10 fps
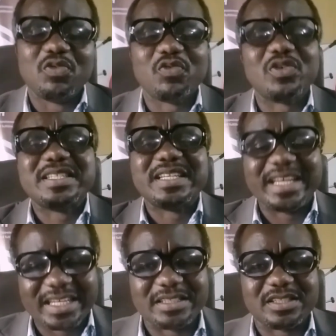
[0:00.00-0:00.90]
for the
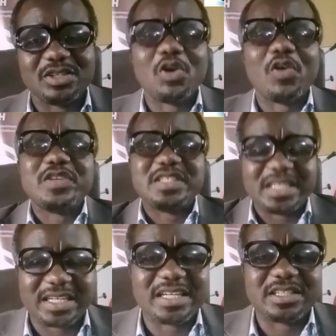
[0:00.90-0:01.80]
health of the
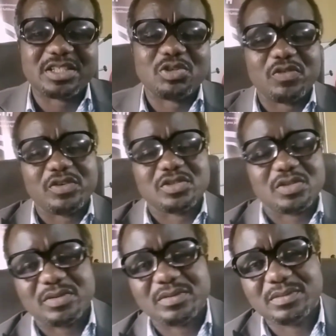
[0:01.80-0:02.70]
generality of us all.